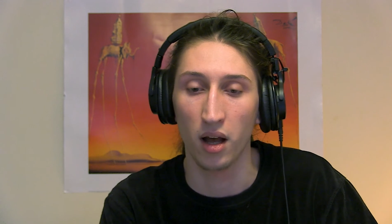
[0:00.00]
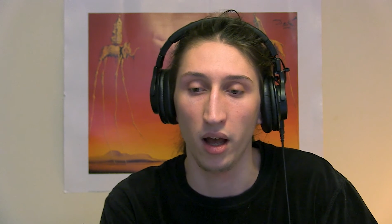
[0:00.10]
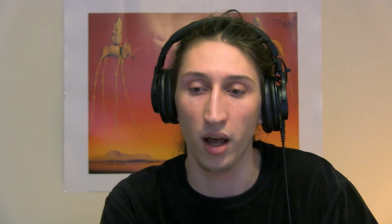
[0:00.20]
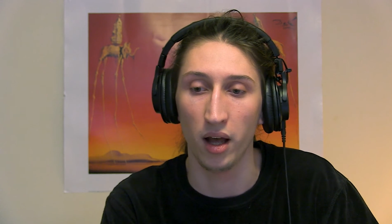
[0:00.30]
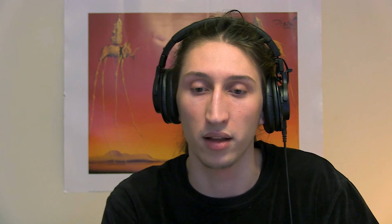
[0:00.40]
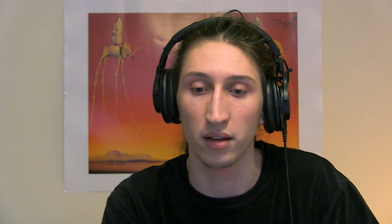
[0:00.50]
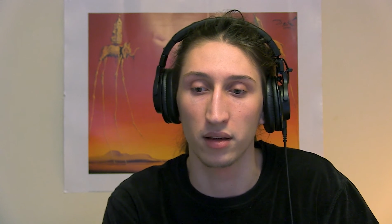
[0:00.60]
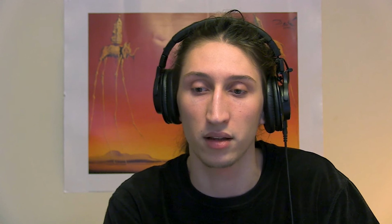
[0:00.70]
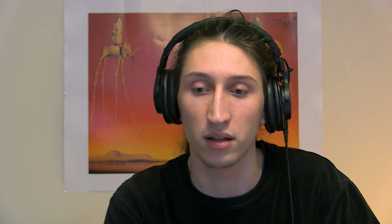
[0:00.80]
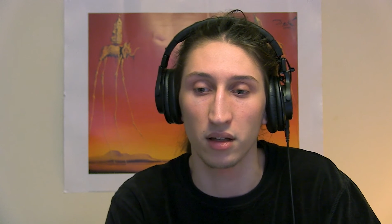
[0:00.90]
and
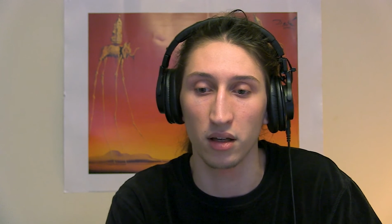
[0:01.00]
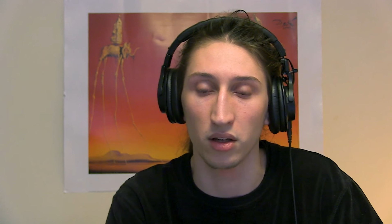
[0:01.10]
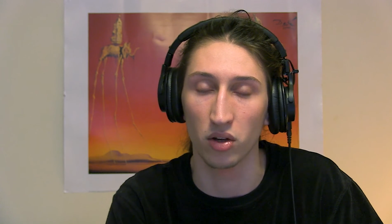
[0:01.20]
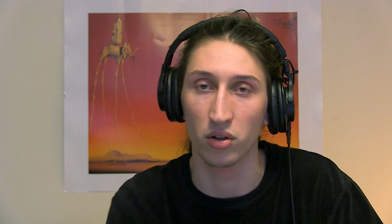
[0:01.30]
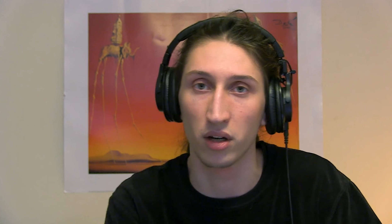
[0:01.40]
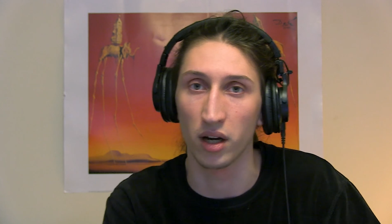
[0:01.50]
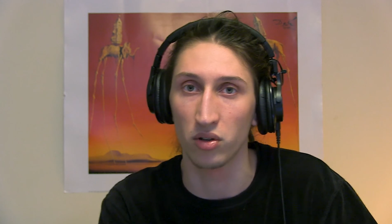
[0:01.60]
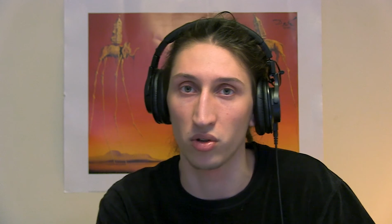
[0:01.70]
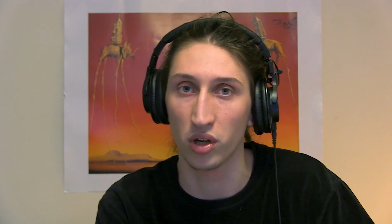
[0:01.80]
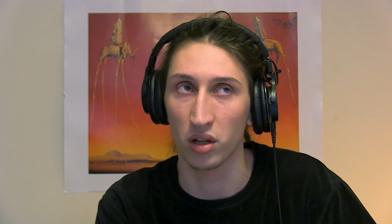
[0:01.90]
on the other
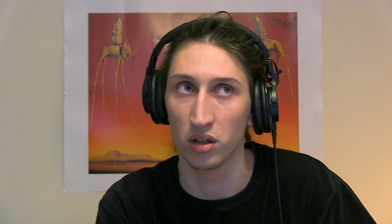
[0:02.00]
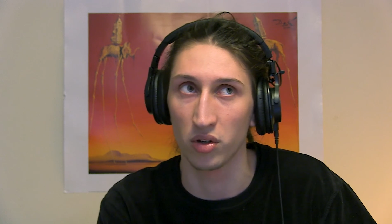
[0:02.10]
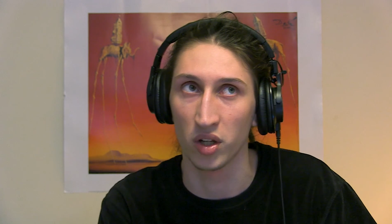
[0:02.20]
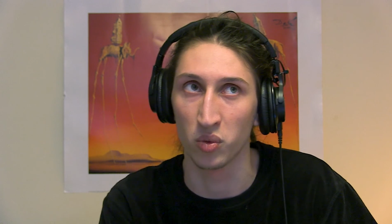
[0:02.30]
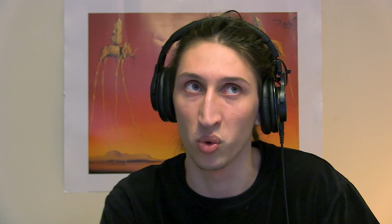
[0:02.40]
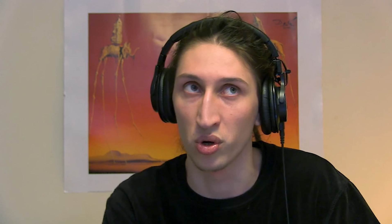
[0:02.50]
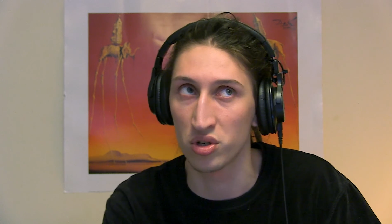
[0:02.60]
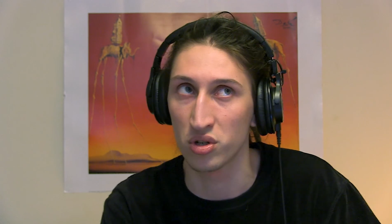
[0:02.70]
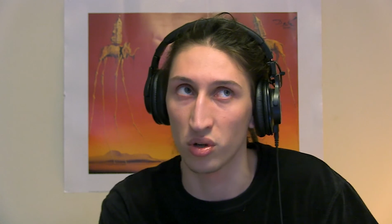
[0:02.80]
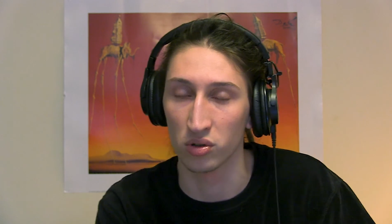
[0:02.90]
hand you can
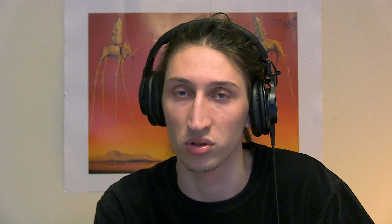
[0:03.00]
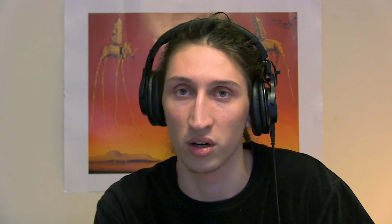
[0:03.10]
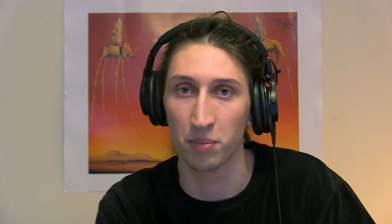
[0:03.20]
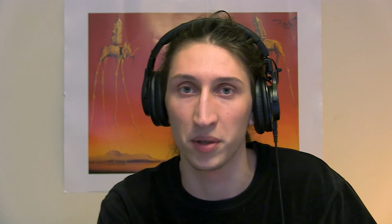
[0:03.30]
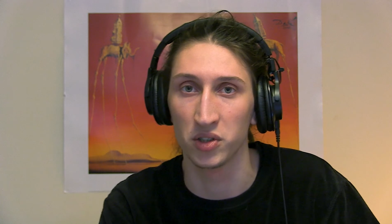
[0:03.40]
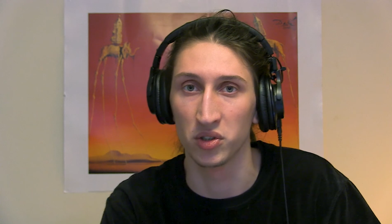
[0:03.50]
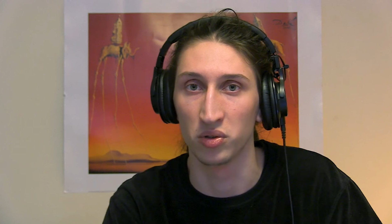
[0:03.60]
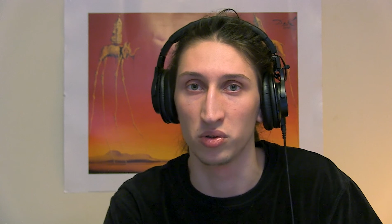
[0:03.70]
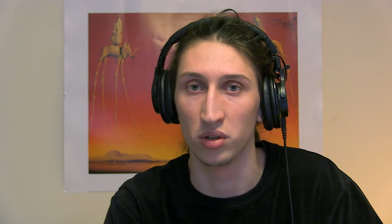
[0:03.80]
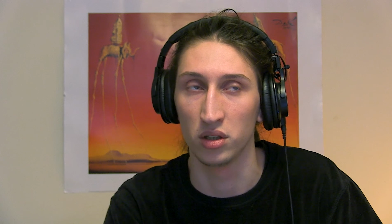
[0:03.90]
watch also a person
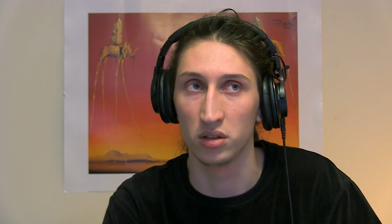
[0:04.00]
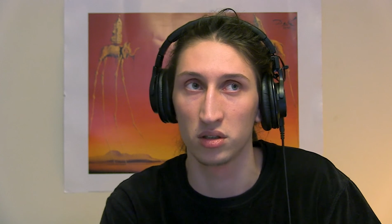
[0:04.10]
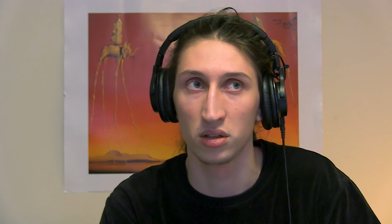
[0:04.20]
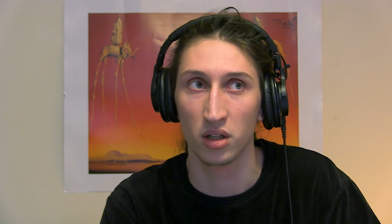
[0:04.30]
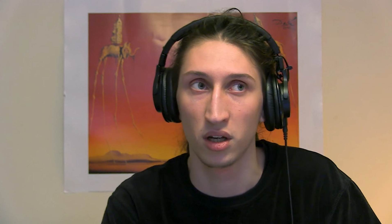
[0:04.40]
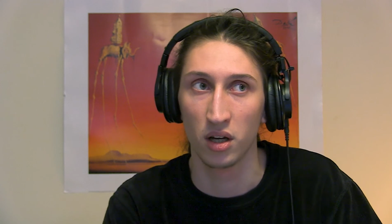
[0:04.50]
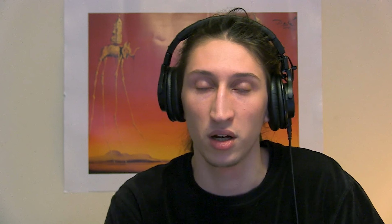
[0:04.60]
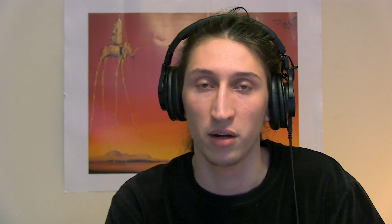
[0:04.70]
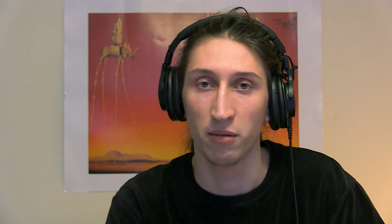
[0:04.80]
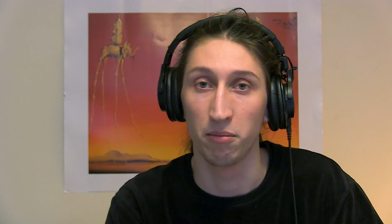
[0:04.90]
who is
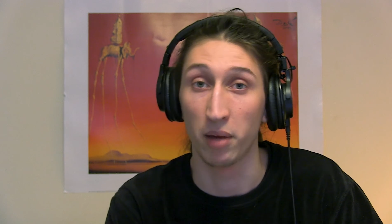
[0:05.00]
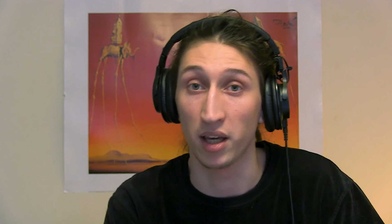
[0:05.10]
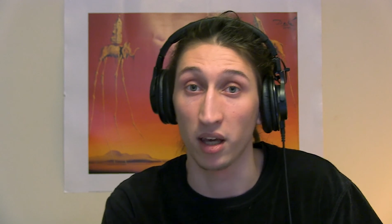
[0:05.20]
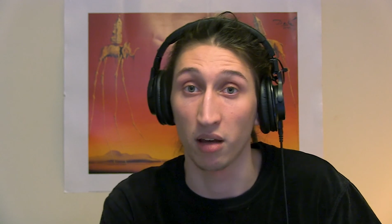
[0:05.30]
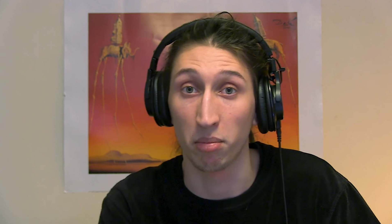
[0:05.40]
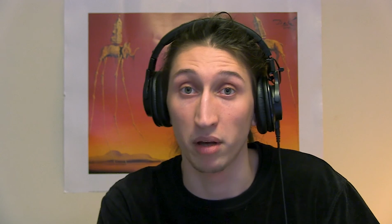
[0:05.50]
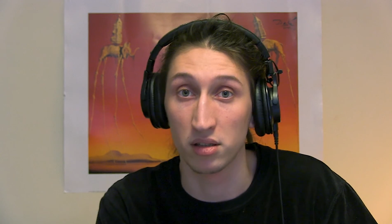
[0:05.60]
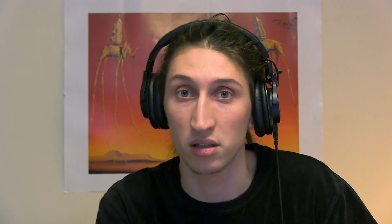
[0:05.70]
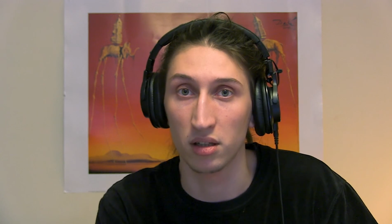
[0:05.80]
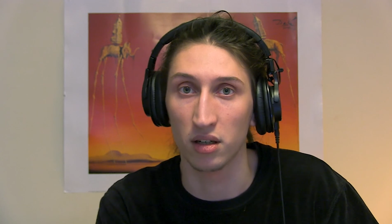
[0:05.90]
making
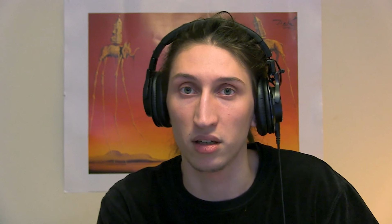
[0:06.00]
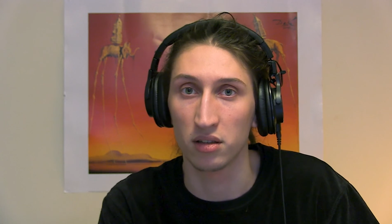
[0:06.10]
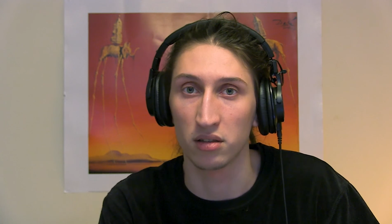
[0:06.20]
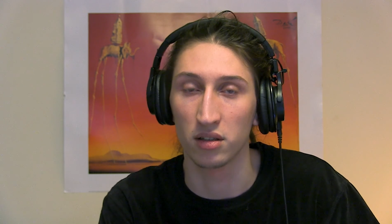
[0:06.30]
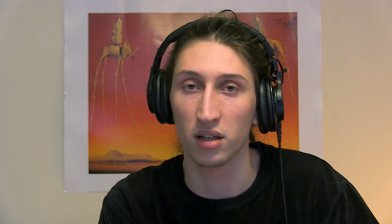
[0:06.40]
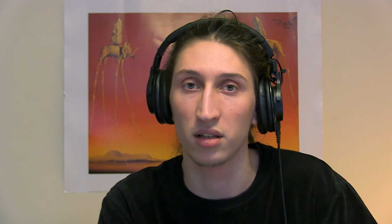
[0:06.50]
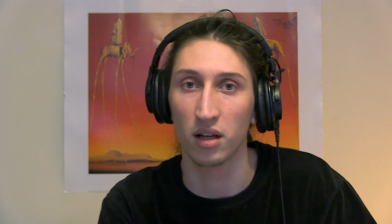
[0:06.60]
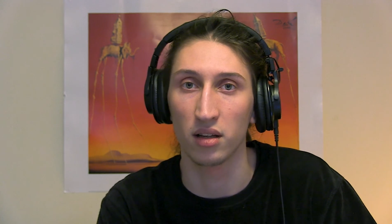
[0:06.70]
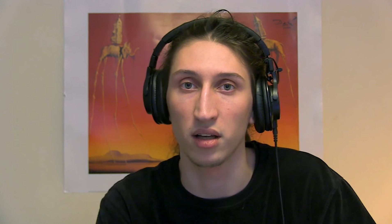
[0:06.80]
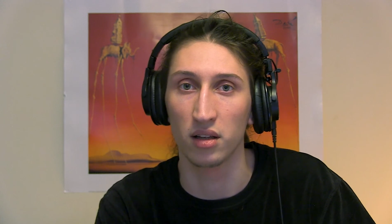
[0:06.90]
beats in the internet
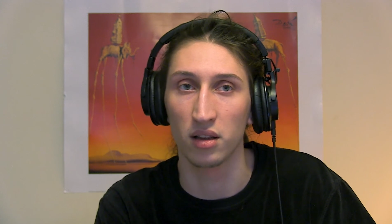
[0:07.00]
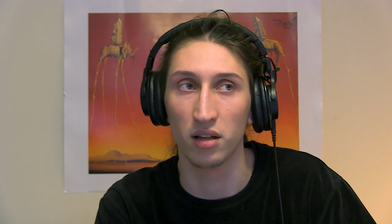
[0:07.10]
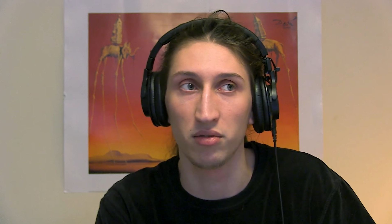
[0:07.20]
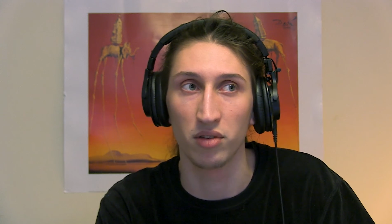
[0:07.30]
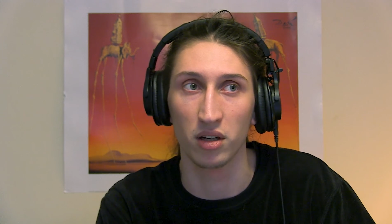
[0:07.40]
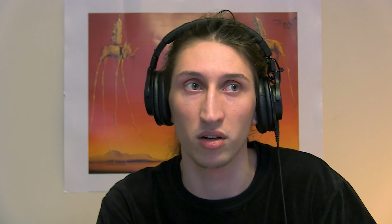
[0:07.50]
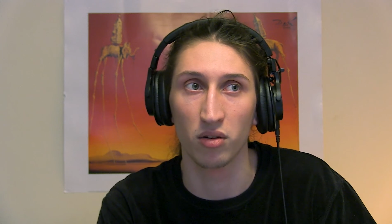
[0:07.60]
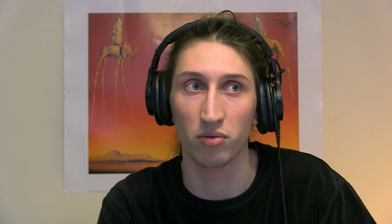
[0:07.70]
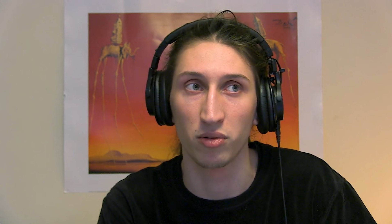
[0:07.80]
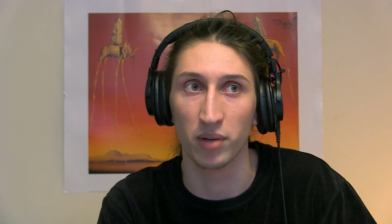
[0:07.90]
and living
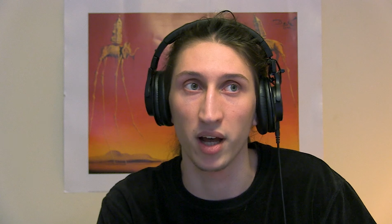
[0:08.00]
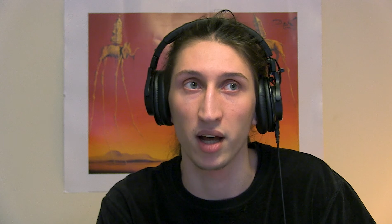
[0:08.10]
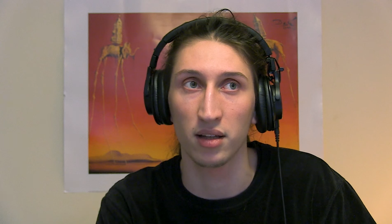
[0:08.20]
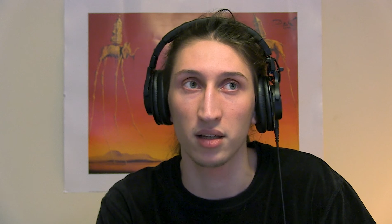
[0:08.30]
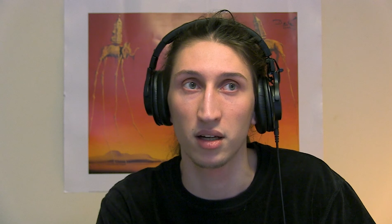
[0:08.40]
off from that.